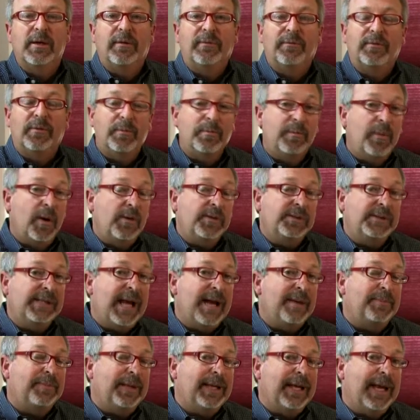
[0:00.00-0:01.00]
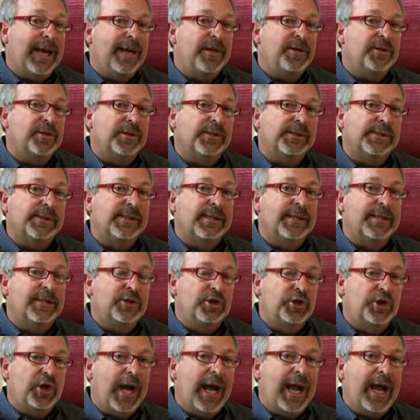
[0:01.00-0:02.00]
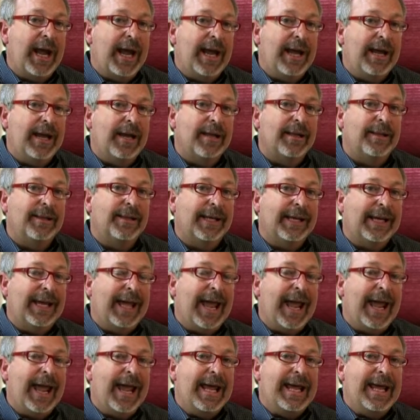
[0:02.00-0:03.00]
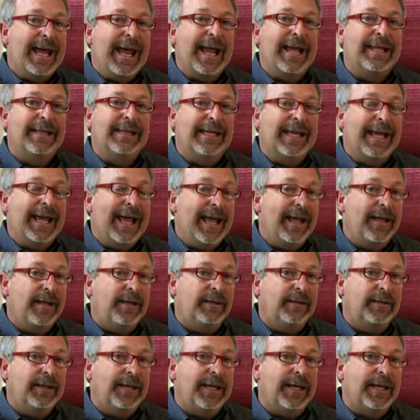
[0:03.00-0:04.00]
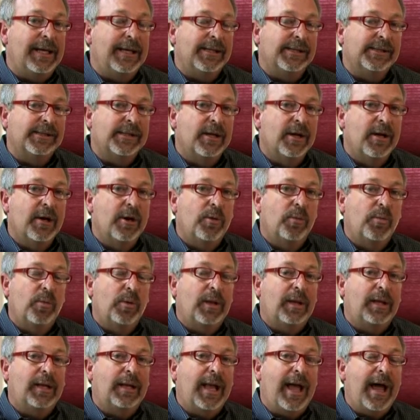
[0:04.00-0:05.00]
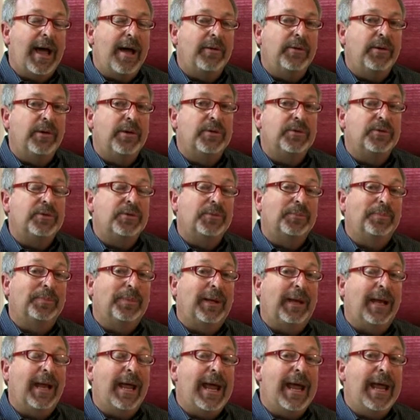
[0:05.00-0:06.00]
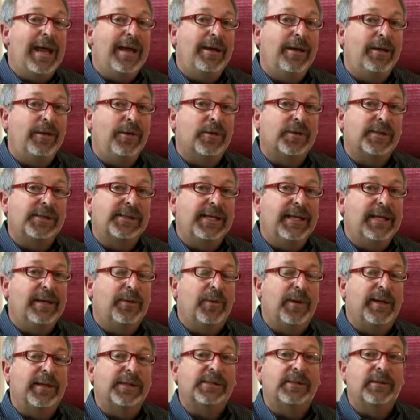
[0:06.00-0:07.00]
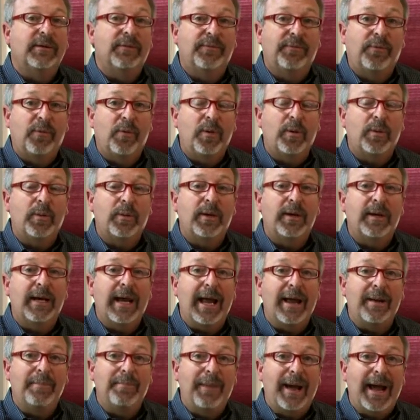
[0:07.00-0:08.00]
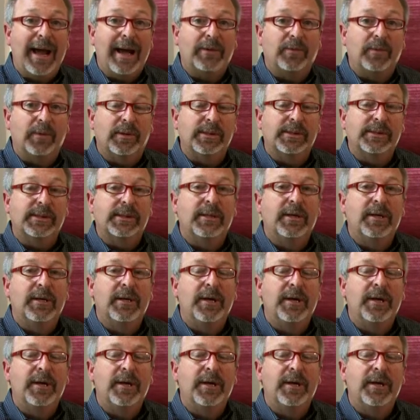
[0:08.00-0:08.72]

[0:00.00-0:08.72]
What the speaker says: For most applications, the J, the K, and the L keys will allow you to play your sequence forward and backwards.